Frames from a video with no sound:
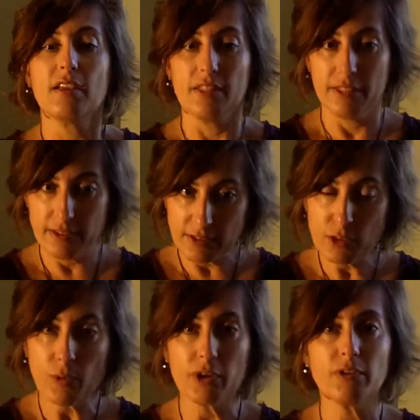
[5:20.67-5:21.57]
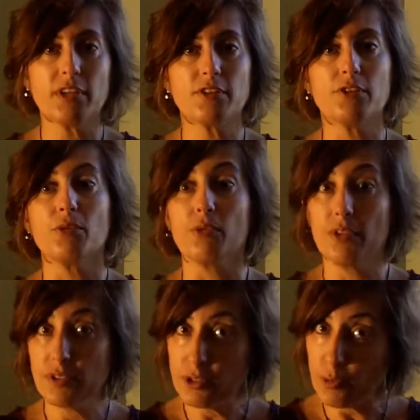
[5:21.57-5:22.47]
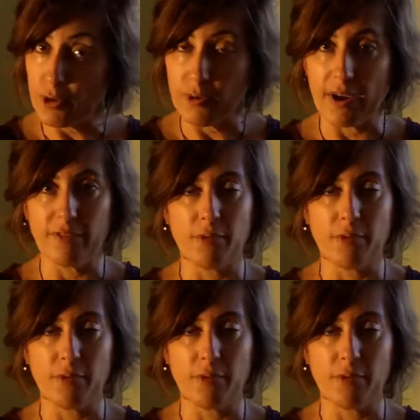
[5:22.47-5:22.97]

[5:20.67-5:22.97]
this is what you need to do, this is what you have